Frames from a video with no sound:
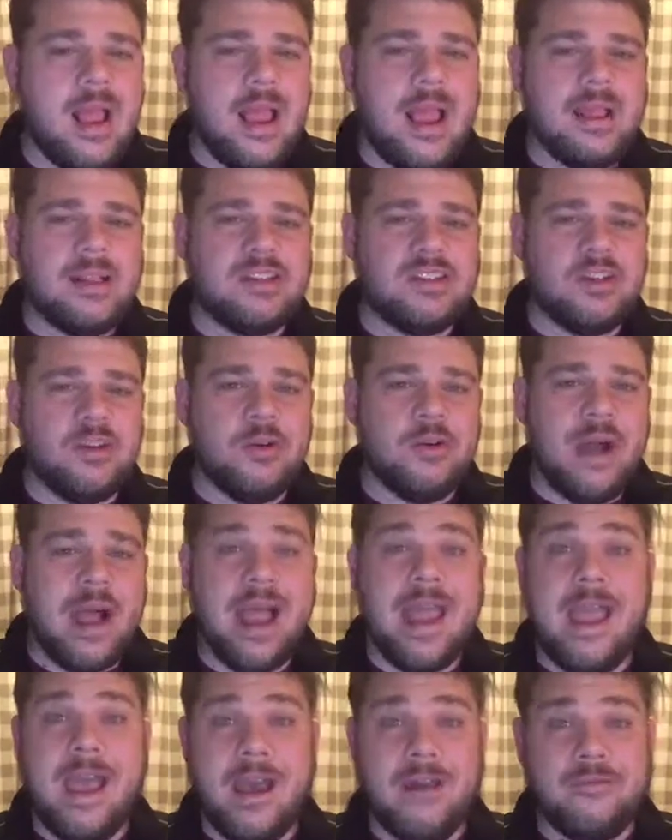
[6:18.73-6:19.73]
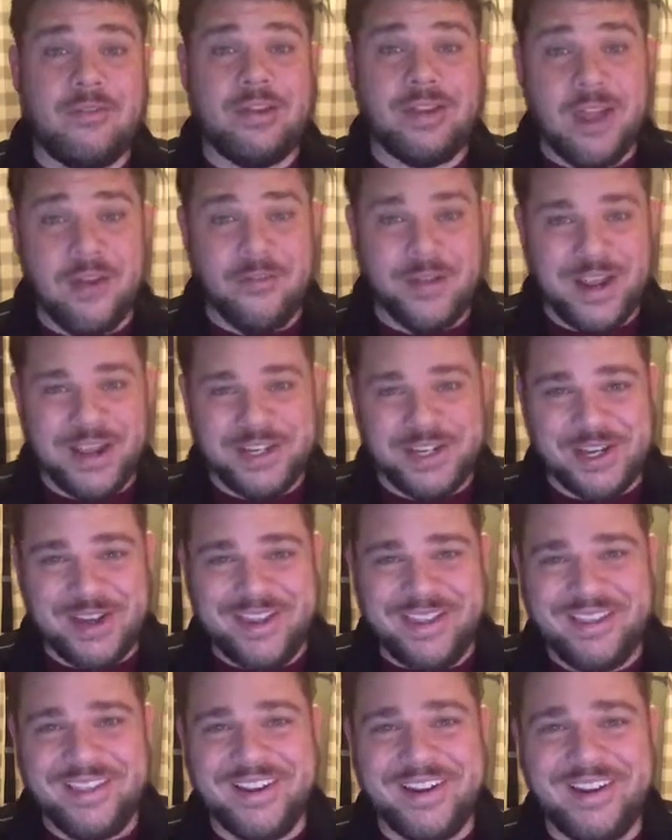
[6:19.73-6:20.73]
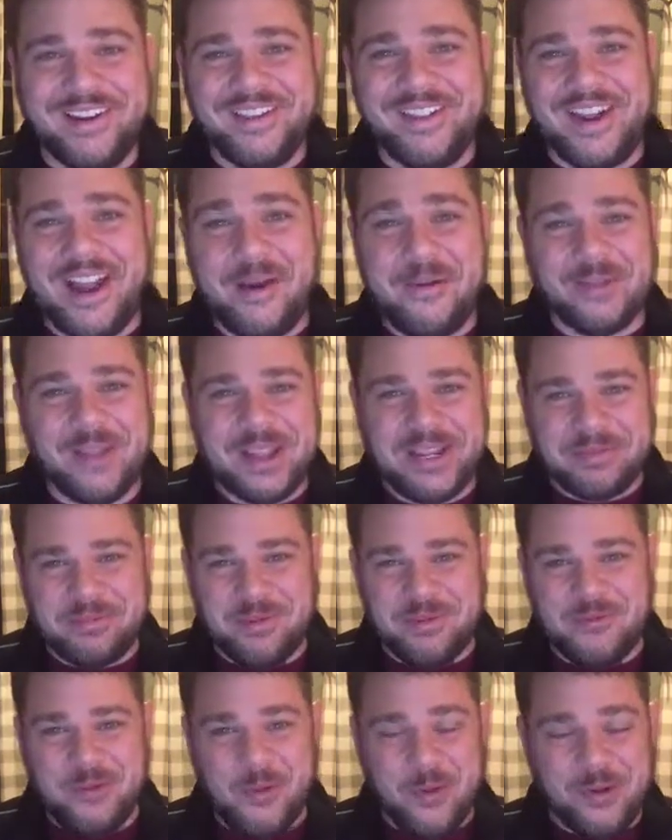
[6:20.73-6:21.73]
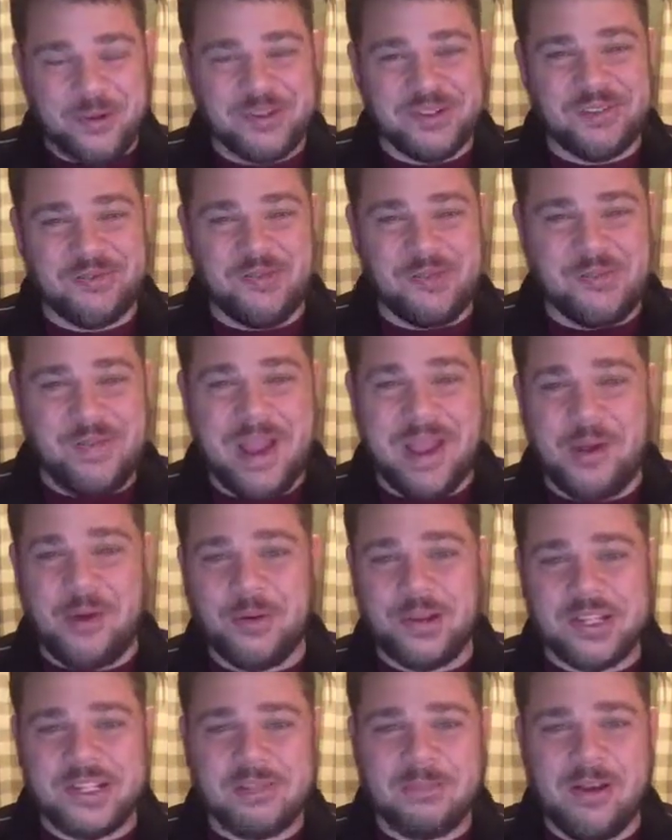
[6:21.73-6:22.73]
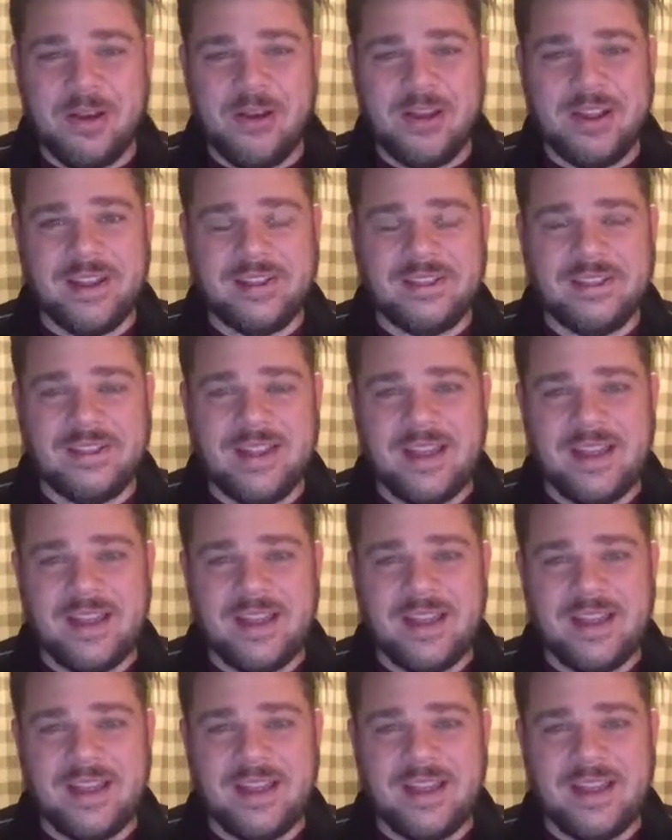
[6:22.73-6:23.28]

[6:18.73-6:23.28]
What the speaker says: And so I have a definition that I would like to put forward just from my own experience.